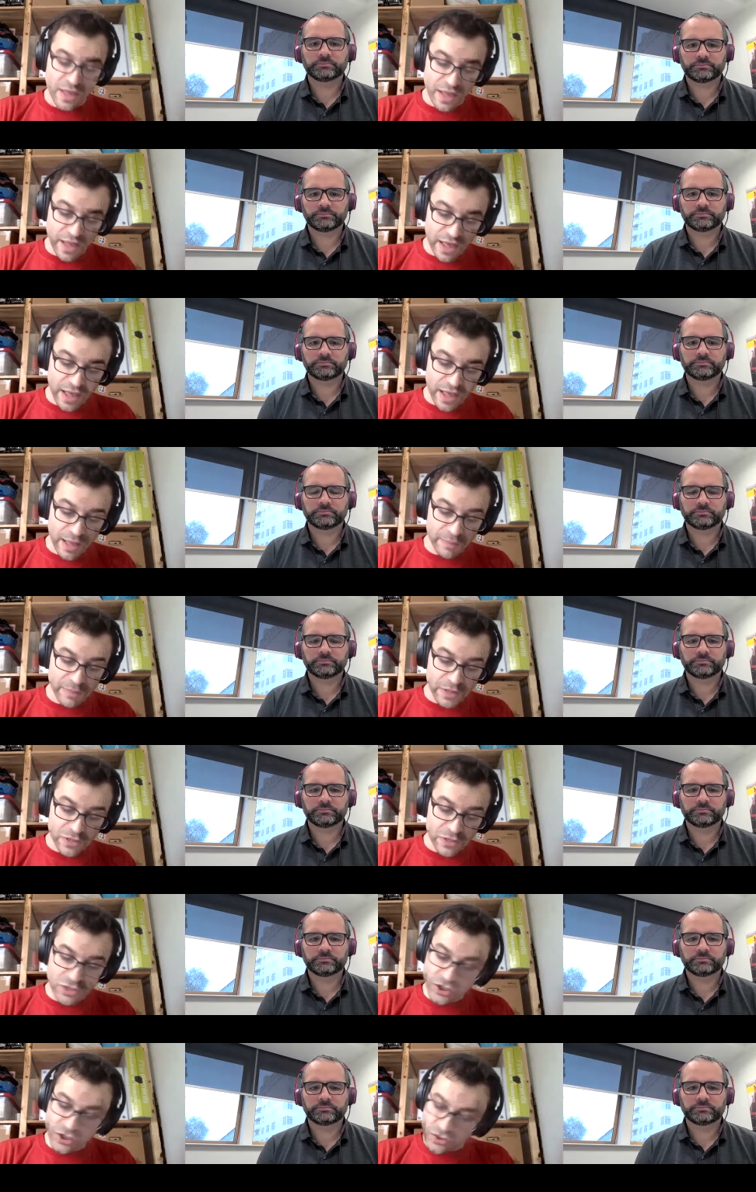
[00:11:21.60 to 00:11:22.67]
Speaker 1: uh,
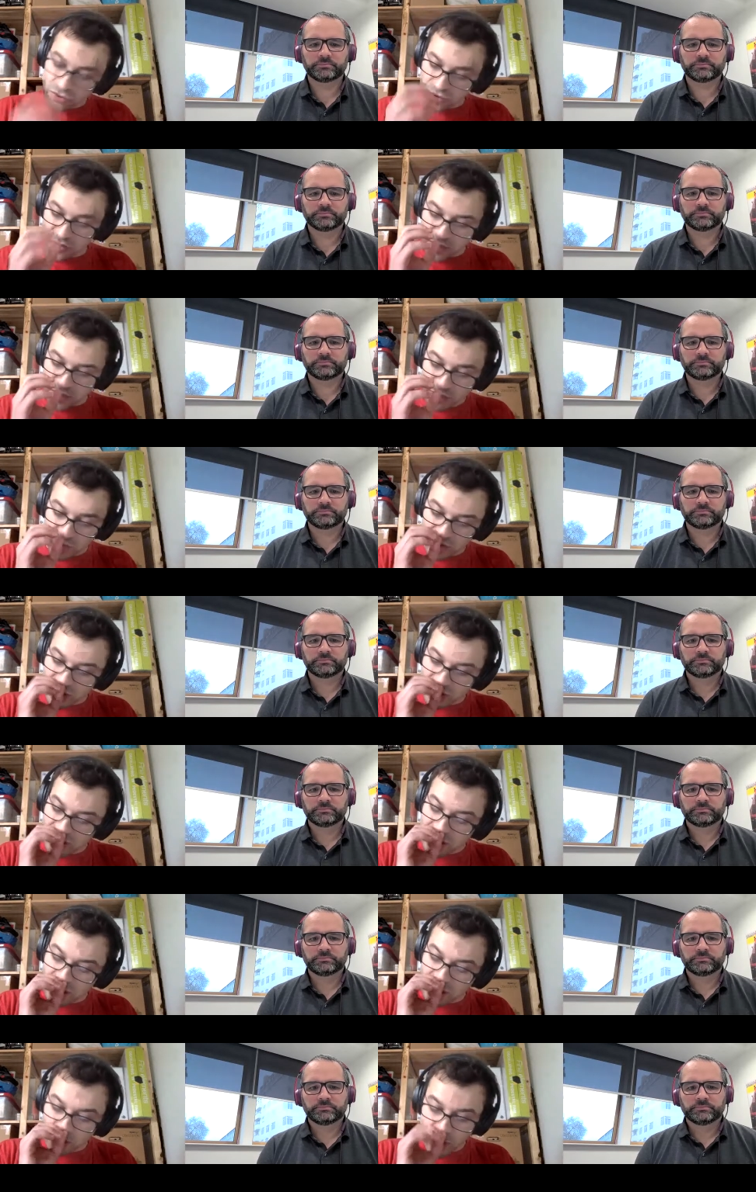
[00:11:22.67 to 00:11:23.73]
just to give you an
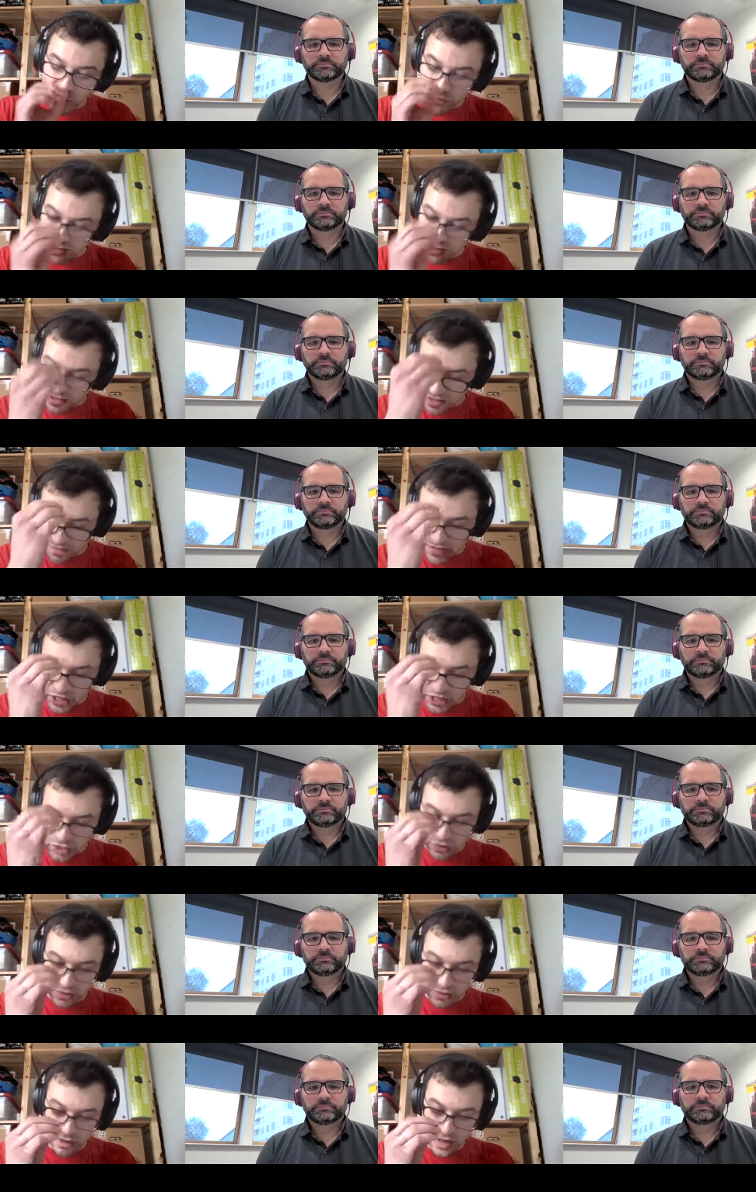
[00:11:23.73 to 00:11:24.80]
idea about the
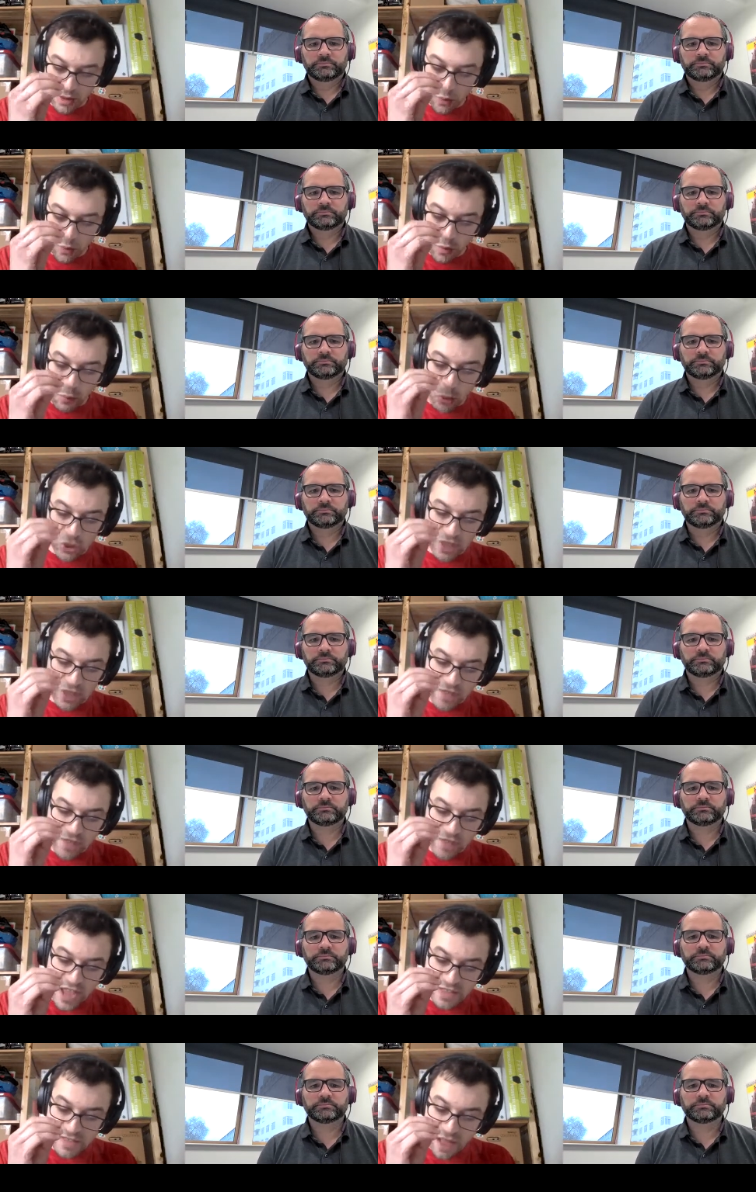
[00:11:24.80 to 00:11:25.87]
vision and what
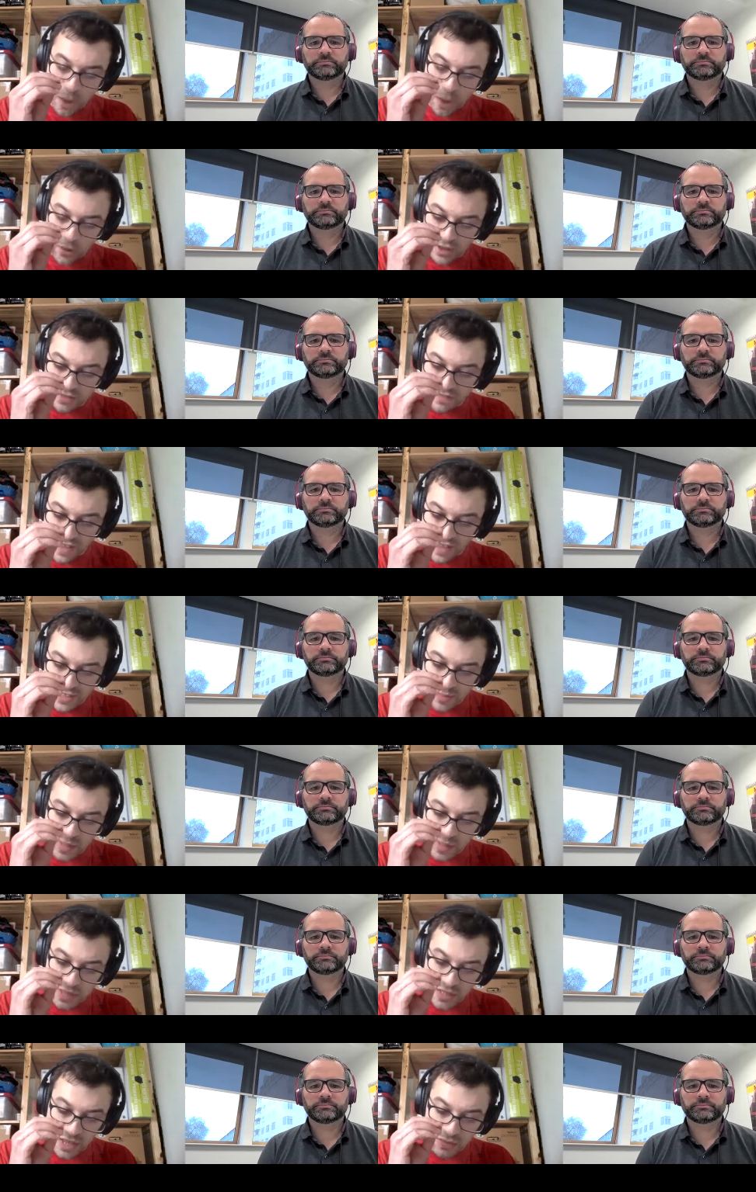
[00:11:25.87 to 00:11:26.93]
motivates our
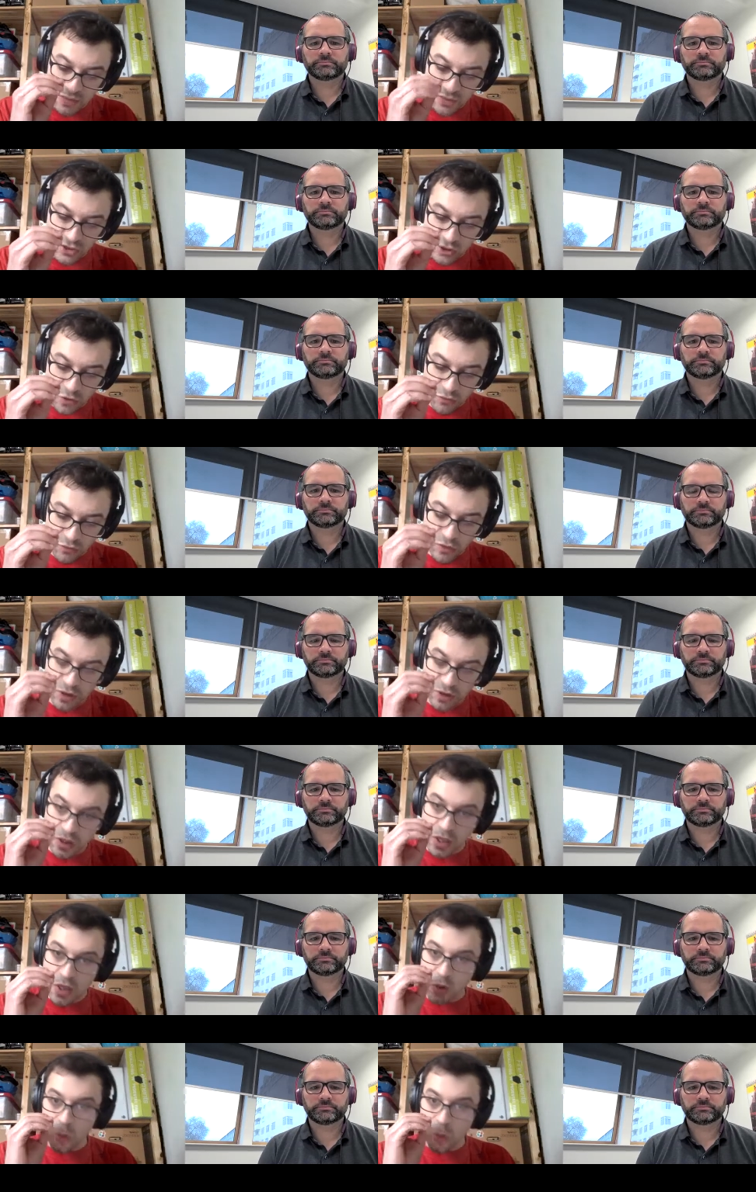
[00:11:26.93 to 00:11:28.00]
advancement in hardware and software,
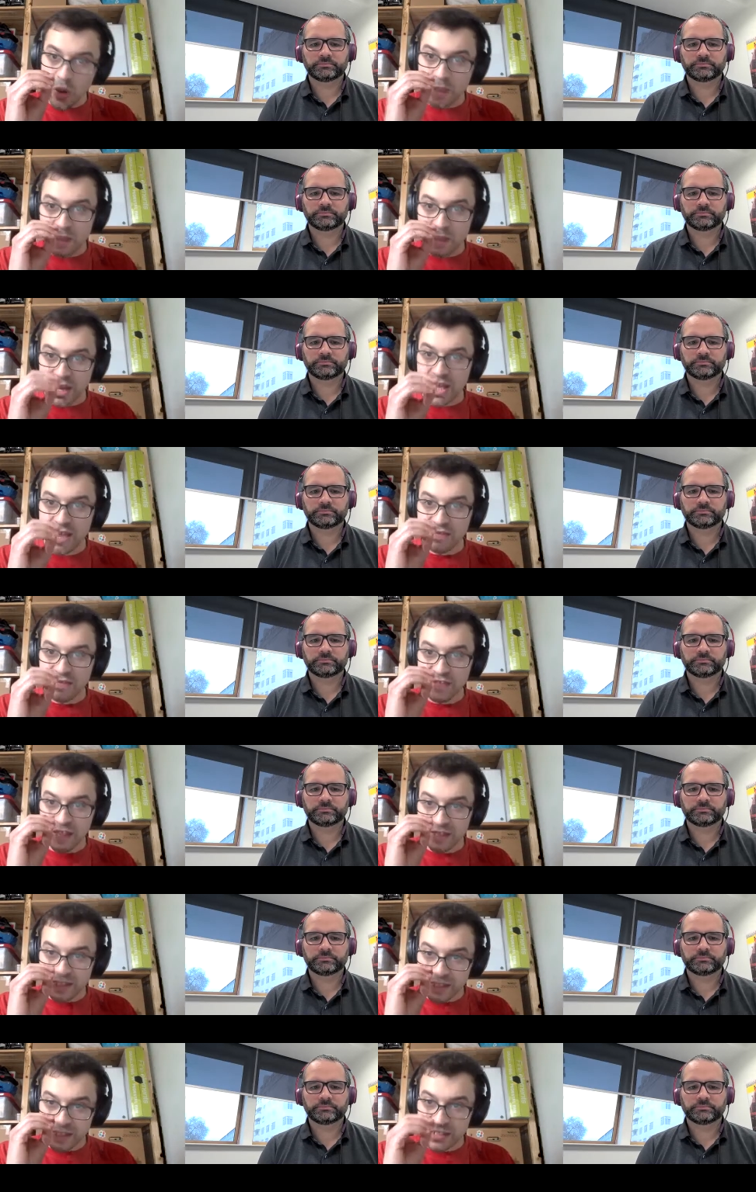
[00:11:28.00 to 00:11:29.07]
we believe
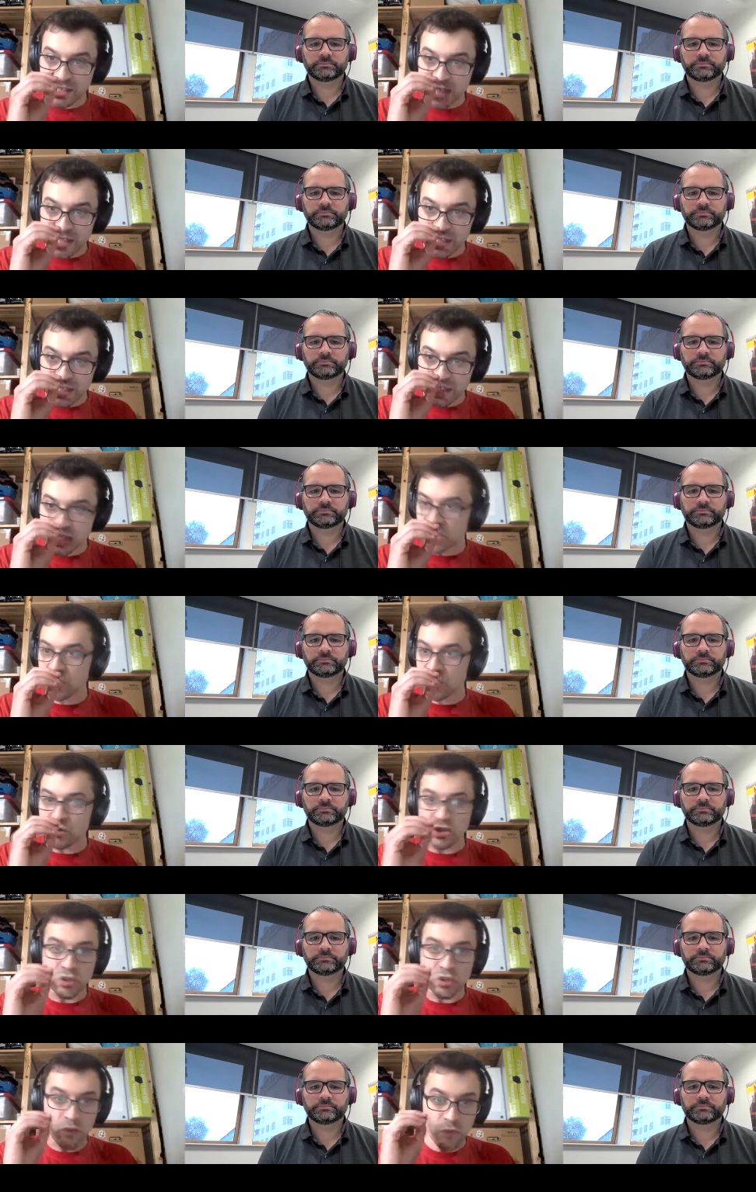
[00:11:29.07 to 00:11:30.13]
that the data center is the
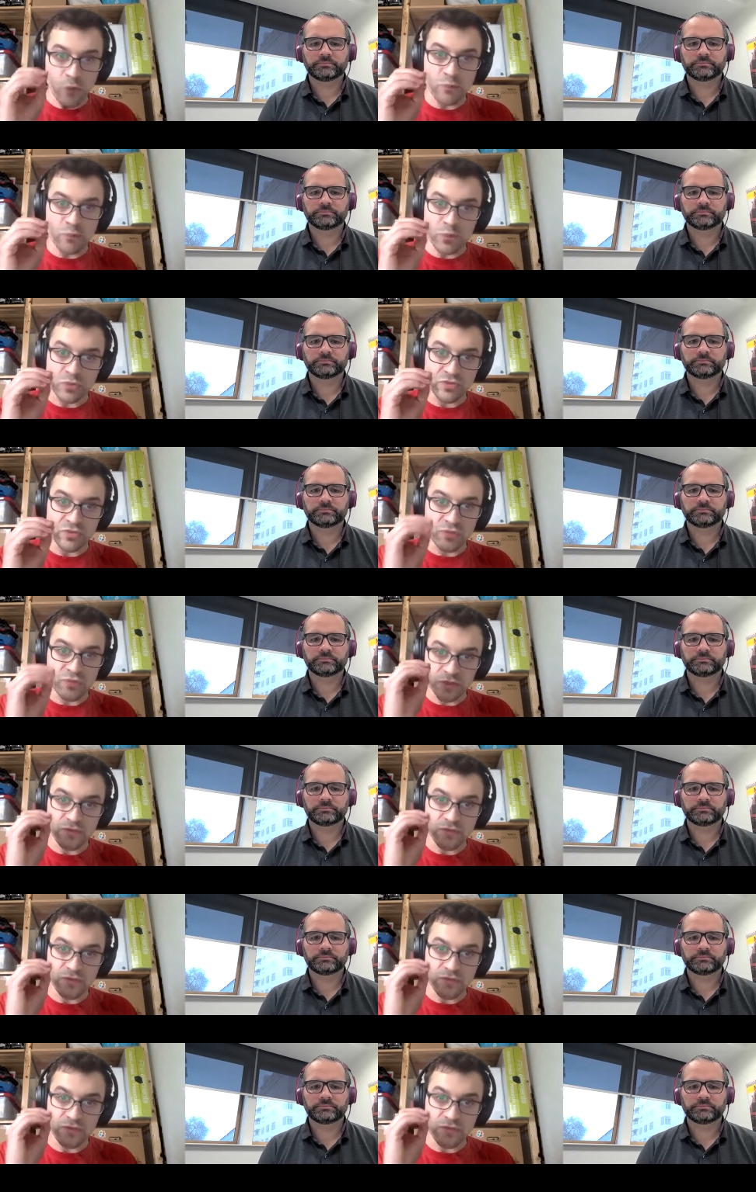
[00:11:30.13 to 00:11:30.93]
unit of compute for the